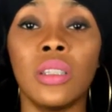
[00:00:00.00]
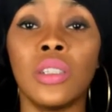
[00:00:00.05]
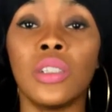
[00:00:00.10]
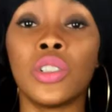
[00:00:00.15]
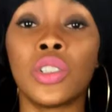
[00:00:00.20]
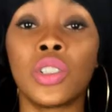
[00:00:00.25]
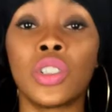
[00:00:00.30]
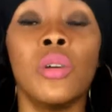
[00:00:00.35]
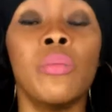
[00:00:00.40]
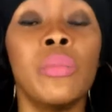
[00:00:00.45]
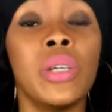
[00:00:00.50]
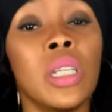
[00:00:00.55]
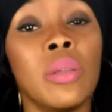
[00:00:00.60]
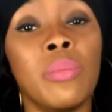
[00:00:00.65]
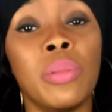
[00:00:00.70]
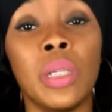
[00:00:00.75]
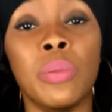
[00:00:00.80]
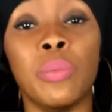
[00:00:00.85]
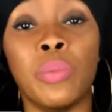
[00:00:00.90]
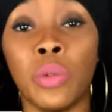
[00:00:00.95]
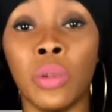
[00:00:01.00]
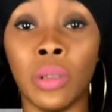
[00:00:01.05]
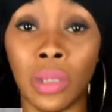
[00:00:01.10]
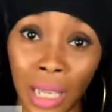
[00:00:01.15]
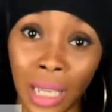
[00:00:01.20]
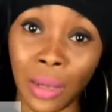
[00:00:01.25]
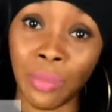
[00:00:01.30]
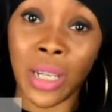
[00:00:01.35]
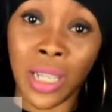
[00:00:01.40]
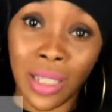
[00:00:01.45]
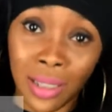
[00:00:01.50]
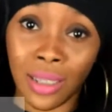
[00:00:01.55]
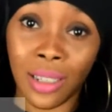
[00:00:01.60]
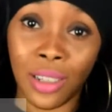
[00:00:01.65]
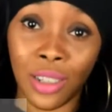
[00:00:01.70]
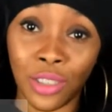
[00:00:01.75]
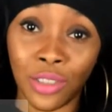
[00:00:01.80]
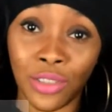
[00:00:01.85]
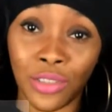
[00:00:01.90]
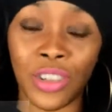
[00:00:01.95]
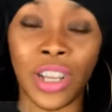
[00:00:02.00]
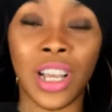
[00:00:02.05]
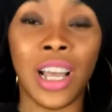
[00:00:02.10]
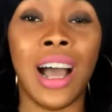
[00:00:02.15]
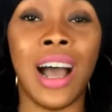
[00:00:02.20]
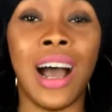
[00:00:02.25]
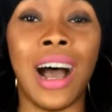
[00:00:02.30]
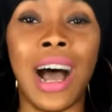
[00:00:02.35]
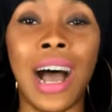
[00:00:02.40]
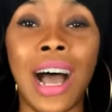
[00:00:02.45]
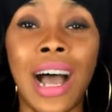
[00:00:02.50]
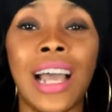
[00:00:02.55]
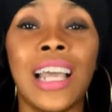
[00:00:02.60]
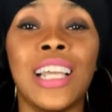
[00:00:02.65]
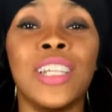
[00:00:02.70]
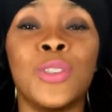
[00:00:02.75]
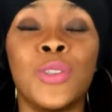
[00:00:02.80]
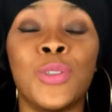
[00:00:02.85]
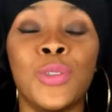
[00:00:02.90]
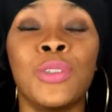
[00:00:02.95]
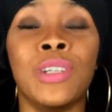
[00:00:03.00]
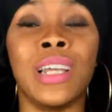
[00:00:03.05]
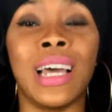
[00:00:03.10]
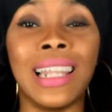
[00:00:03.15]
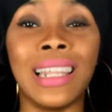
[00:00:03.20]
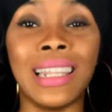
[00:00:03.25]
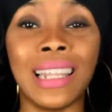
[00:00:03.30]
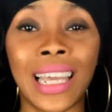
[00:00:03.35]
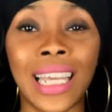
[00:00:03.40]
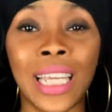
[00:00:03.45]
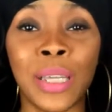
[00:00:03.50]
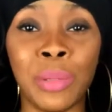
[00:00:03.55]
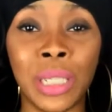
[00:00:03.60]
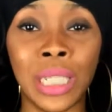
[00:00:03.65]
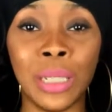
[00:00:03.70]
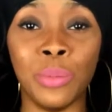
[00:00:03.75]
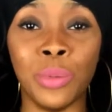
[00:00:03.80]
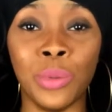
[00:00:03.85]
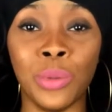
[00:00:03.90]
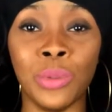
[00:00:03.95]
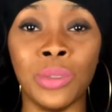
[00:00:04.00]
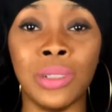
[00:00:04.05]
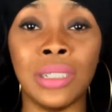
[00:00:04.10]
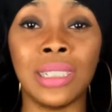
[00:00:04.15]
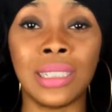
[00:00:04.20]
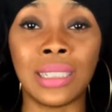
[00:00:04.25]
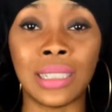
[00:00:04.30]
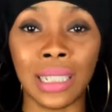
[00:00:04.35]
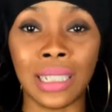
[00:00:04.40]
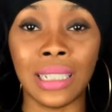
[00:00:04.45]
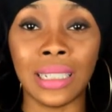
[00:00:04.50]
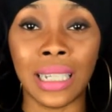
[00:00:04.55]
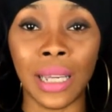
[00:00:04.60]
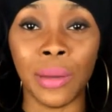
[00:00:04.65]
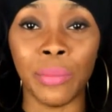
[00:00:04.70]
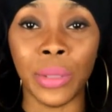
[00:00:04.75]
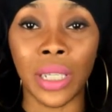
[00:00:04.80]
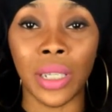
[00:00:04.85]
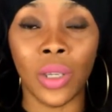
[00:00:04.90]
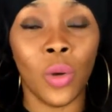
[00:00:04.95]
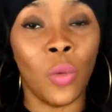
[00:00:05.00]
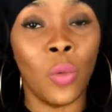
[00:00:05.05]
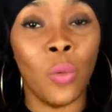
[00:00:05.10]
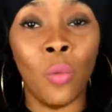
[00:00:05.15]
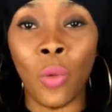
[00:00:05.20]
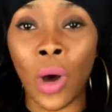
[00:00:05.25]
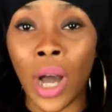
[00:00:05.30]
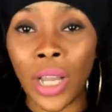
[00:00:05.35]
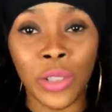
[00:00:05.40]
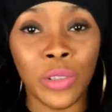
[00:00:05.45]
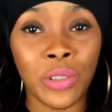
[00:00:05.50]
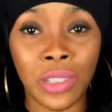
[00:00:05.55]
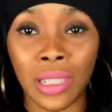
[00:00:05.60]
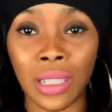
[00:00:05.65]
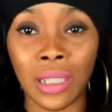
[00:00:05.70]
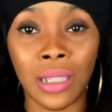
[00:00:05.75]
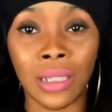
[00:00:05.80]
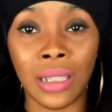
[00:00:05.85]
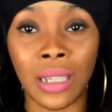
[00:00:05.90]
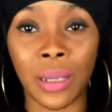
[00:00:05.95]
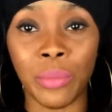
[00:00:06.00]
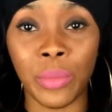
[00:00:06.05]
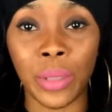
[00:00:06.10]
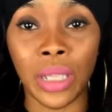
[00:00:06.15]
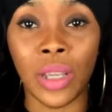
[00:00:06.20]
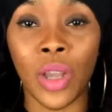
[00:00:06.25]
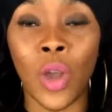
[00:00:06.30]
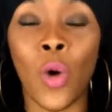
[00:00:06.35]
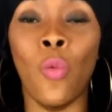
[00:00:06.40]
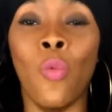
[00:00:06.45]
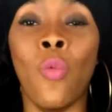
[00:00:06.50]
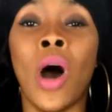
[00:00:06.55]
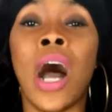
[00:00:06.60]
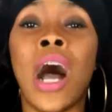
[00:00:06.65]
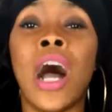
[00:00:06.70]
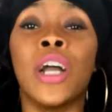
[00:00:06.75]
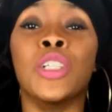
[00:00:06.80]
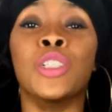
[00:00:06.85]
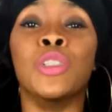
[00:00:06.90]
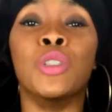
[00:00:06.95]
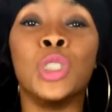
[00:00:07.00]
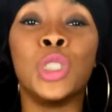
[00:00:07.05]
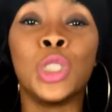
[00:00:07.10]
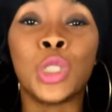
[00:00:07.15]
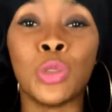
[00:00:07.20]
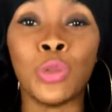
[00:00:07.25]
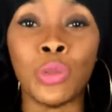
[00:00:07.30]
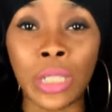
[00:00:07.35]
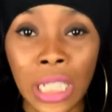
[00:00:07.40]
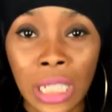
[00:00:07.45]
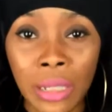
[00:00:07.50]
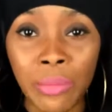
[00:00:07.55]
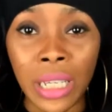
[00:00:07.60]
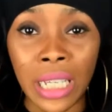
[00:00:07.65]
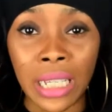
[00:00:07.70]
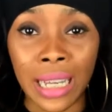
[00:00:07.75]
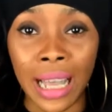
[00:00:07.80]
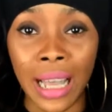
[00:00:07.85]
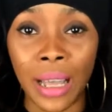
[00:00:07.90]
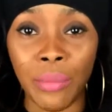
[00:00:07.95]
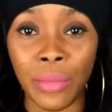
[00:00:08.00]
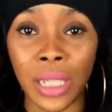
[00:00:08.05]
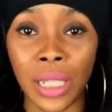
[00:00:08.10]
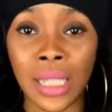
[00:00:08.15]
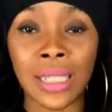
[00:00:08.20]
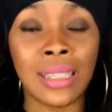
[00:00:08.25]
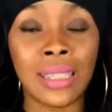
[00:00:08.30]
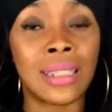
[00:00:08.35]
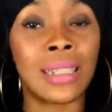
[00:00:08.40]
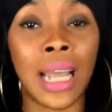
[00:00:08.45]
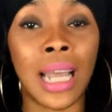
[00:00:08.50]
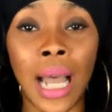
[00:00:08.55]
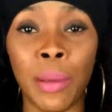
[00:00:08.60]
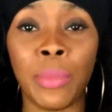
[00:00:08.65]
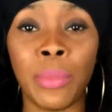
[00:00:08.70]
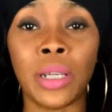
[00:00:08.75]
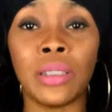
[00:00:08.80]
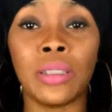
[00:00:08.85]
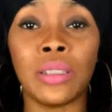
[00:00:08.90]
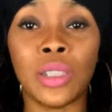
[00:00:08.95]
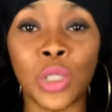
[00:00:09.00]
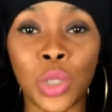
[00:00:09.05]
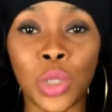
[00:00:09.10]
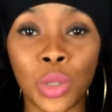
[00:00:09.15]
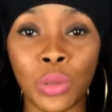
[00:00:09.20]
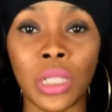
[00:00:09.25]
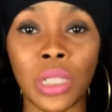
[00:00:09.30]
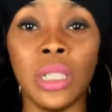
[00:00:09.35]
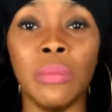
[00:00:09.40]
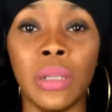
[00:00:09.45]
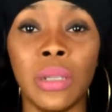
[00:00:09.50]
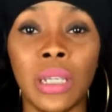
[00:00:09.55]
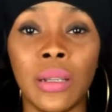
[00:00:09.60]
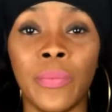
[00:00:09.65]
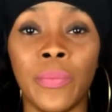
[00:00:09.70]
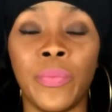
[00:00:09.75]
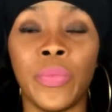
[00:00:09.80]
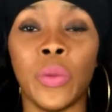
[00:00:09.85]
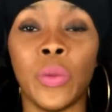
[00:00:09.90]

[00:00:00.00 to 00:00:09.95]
There's so many people like myself. I do not like people selling at me. Why are you selling at me? Why are you screaming at me? Stop the screaming.